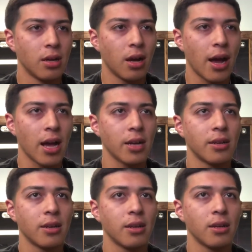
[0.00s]
I had
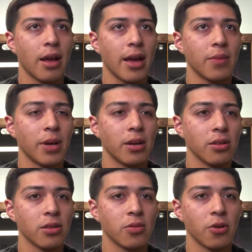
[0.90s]
I had my
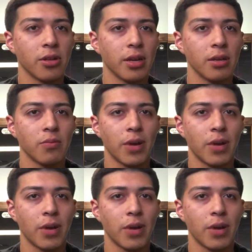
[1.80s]
cousin's birthday,